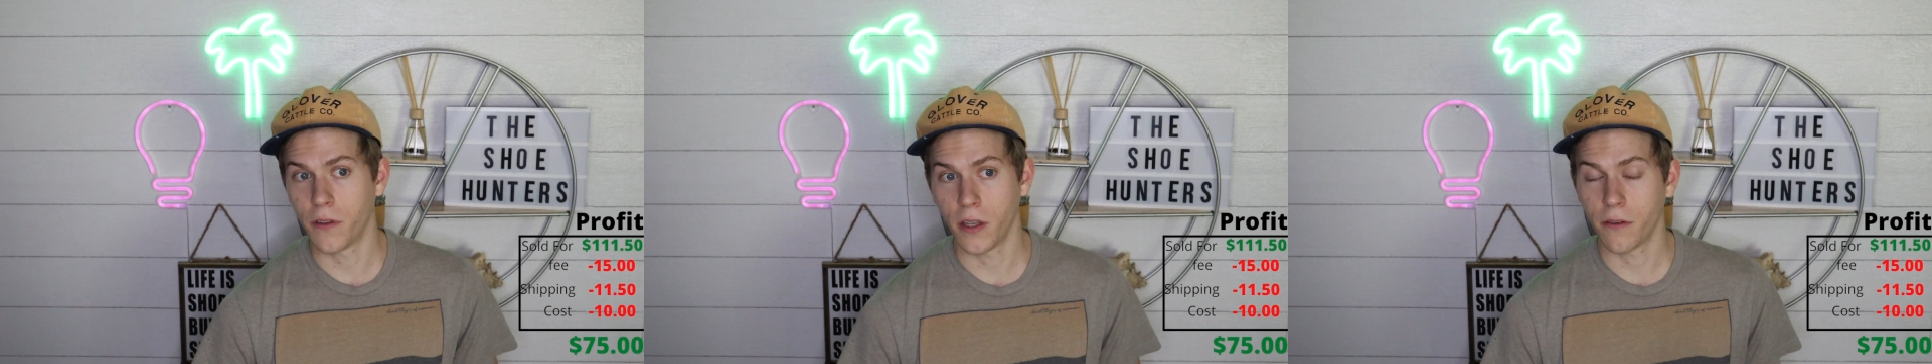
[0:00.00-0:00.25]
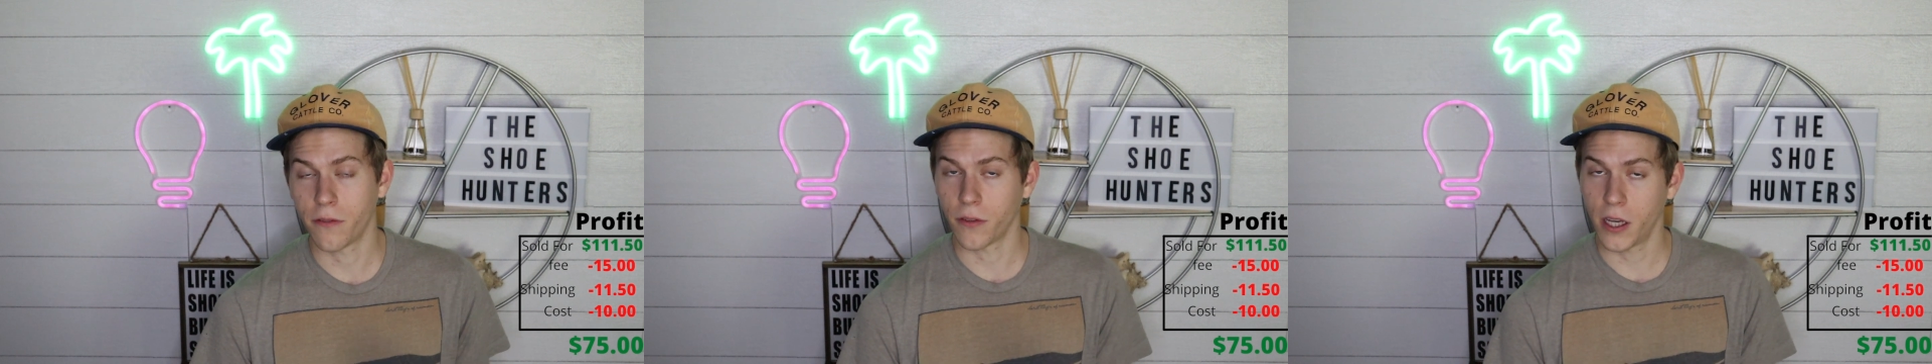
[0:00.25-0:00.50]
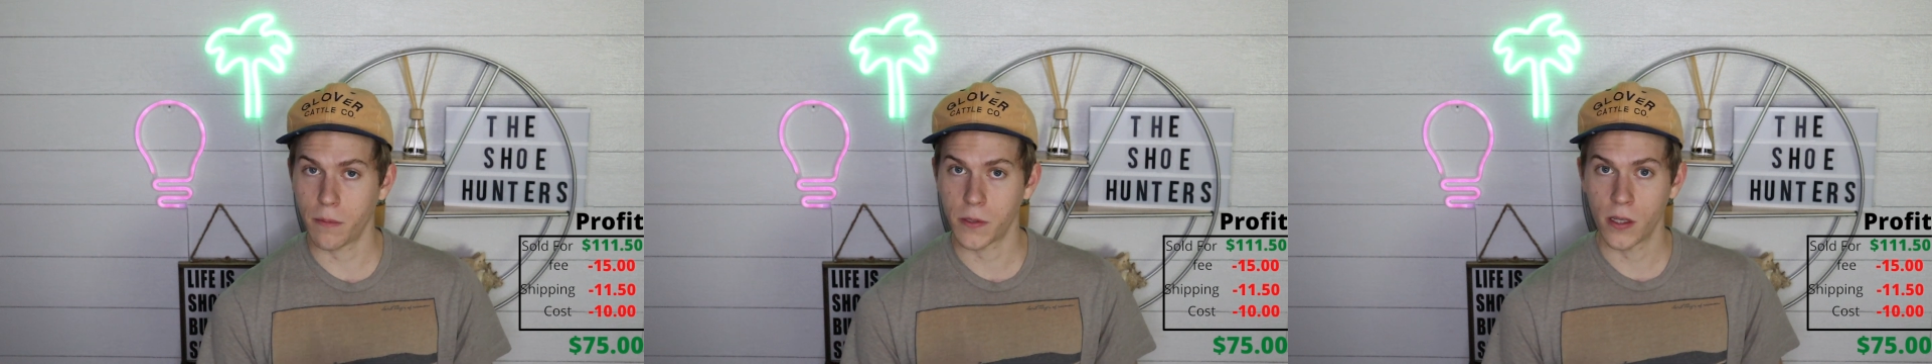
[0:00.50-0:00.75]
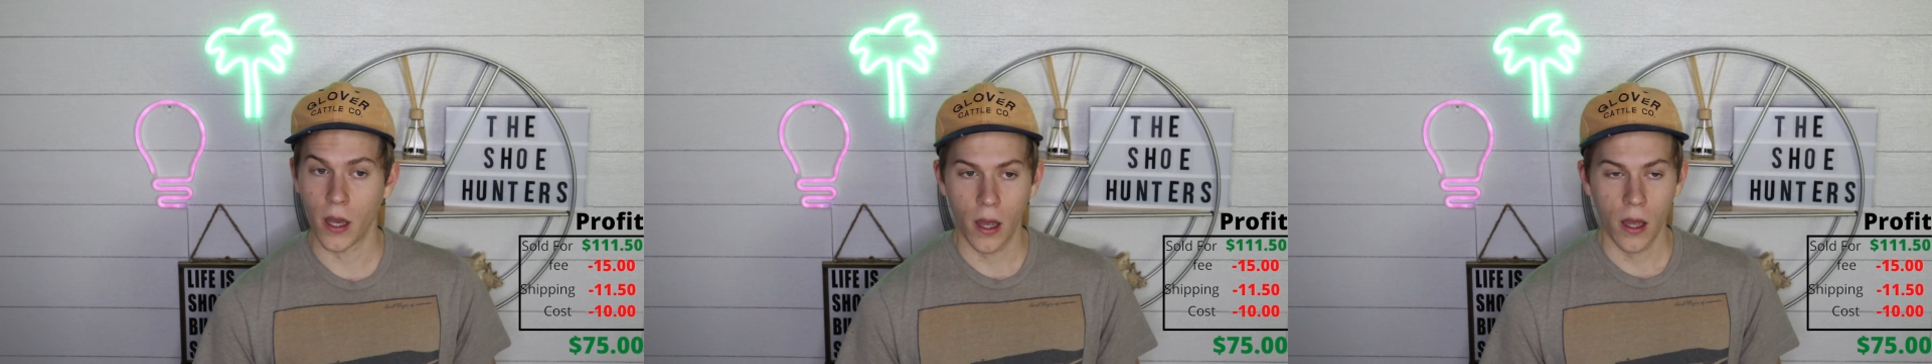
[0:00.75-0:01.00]
the
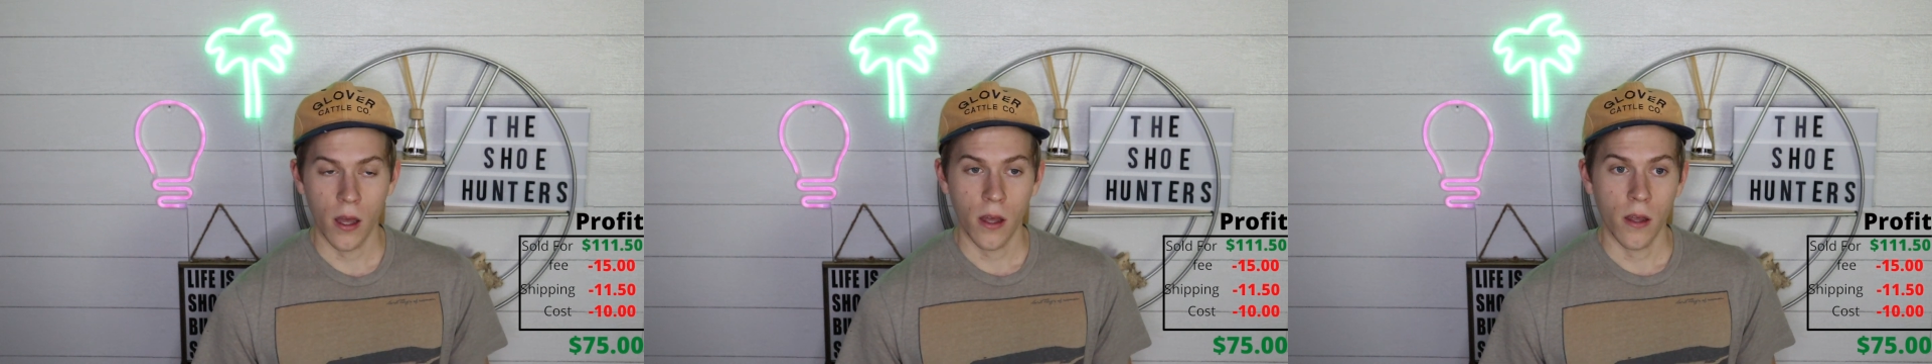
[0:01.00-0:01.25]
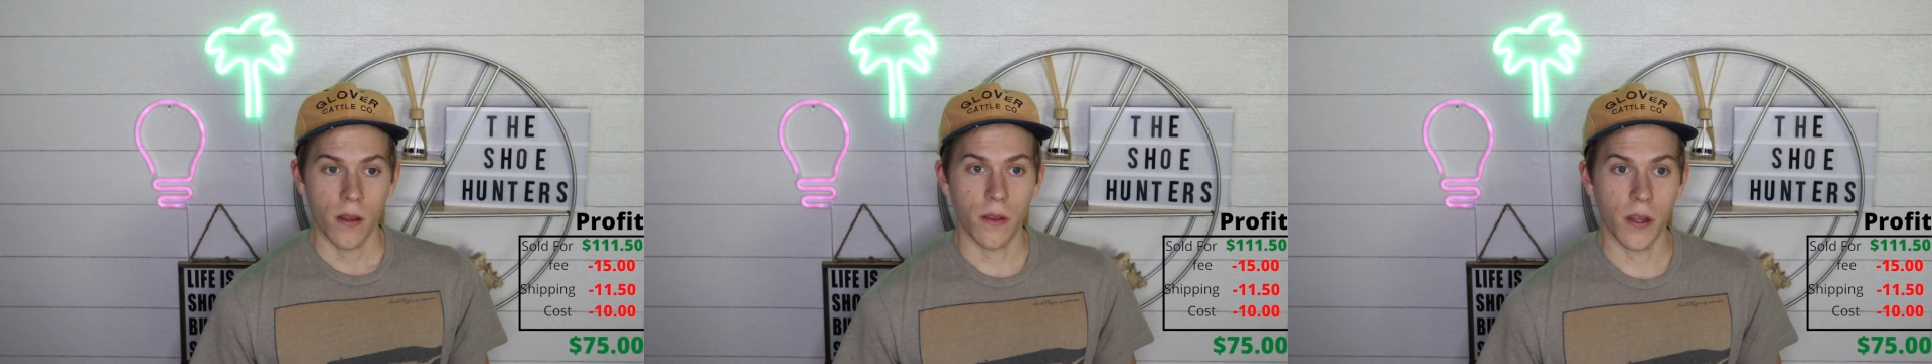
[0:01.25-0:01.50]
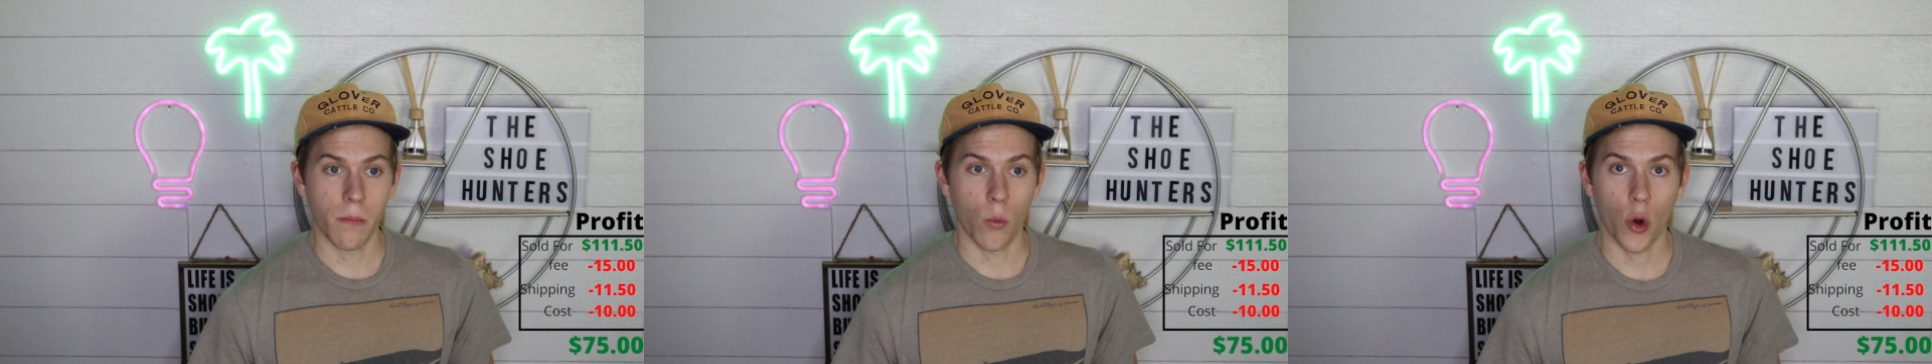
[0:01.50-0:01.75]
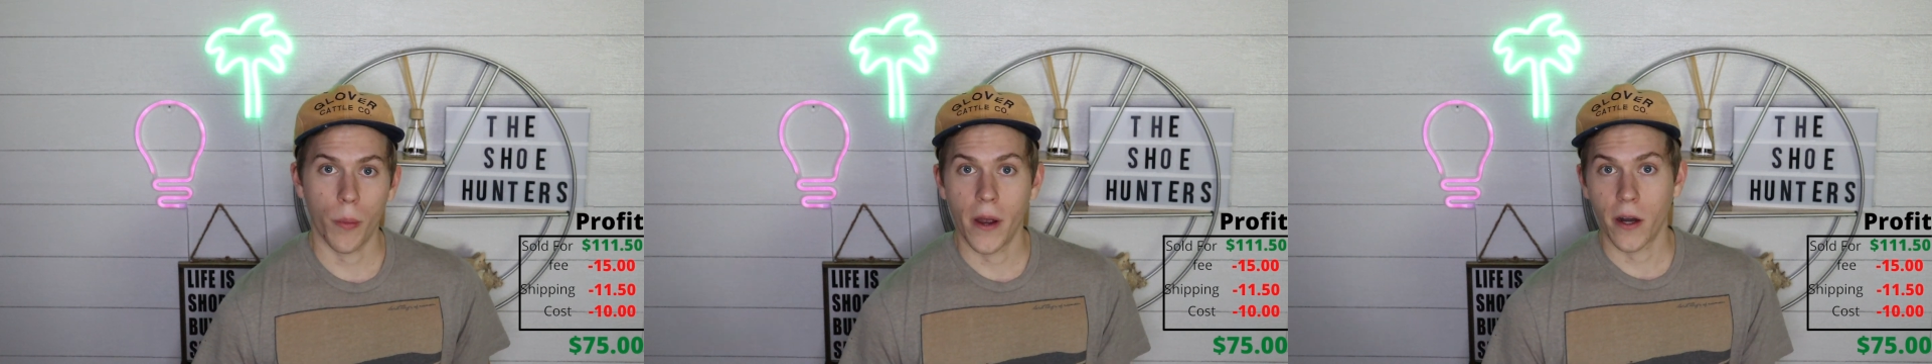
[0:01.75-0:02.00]
flips, the
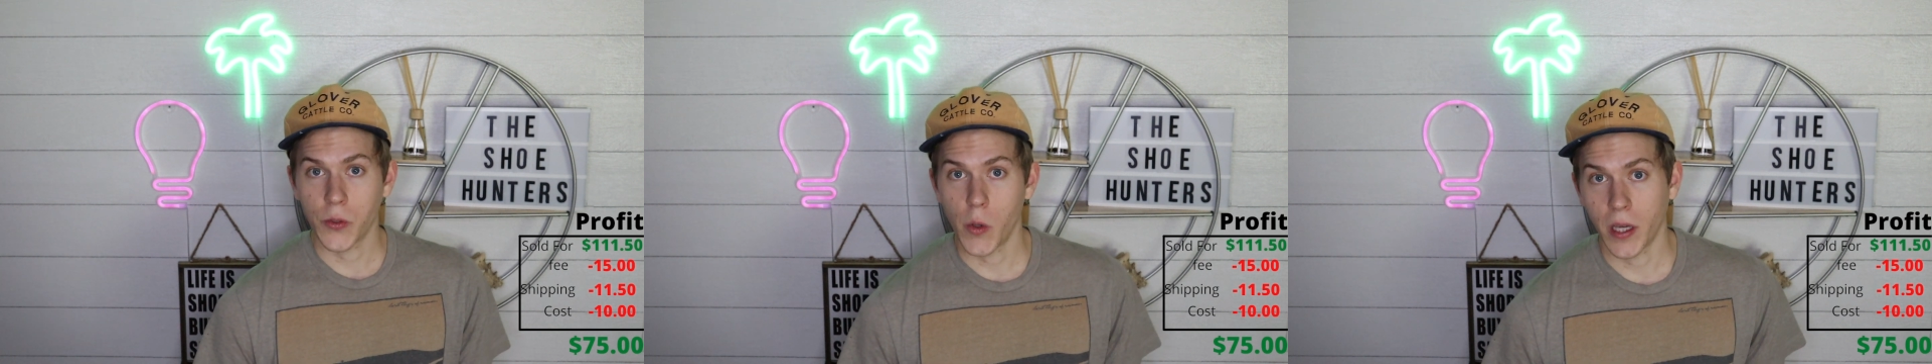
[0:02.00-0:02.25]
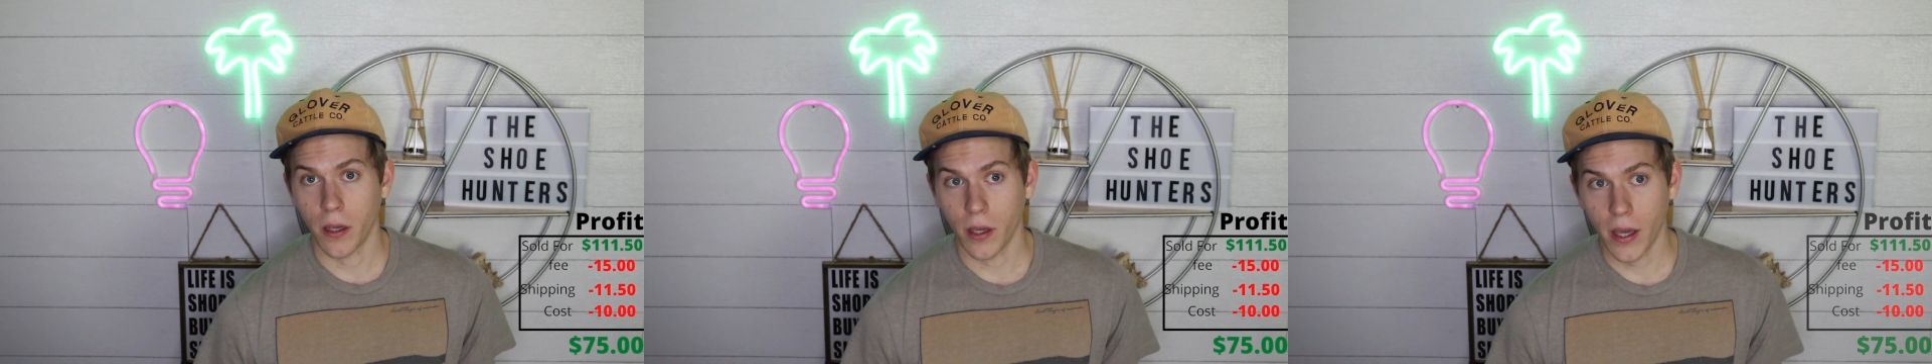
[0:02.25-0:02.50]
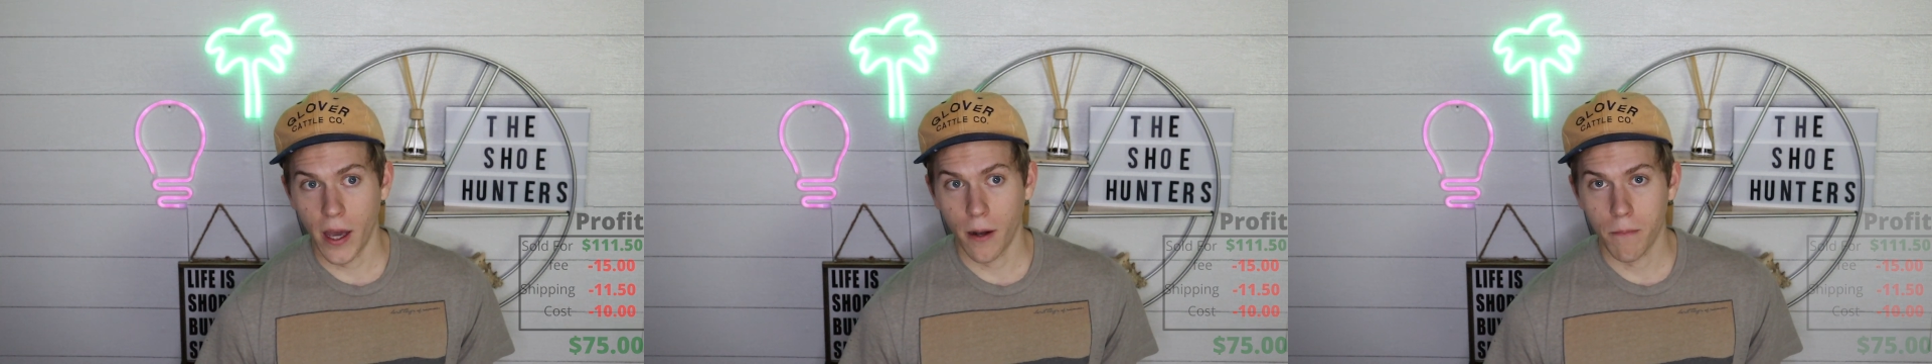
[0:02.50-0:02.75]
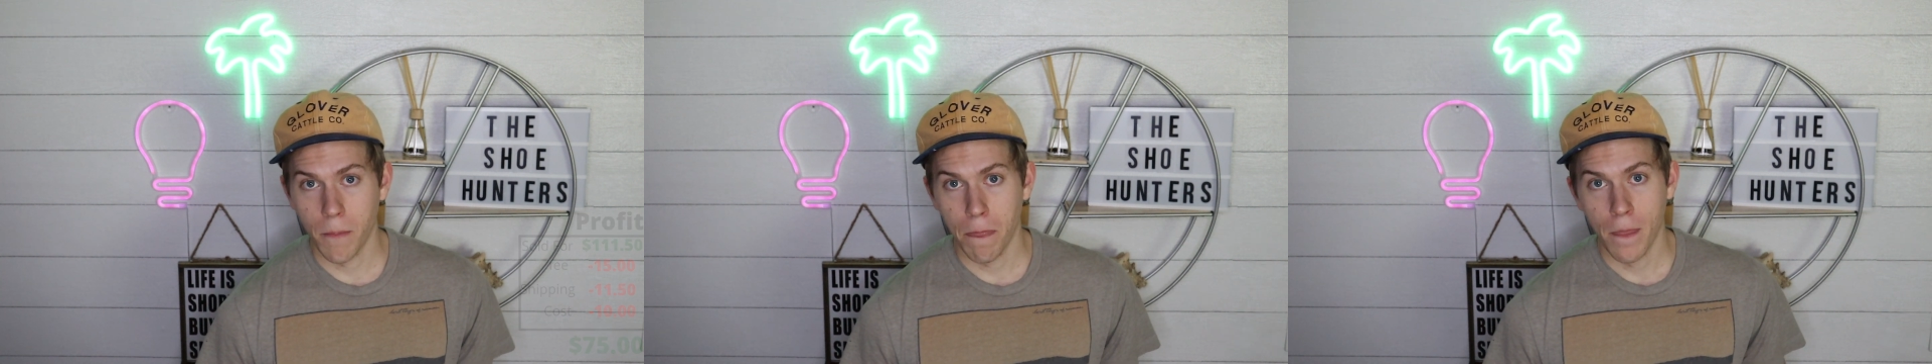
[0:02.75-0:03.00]
more pairs we can get.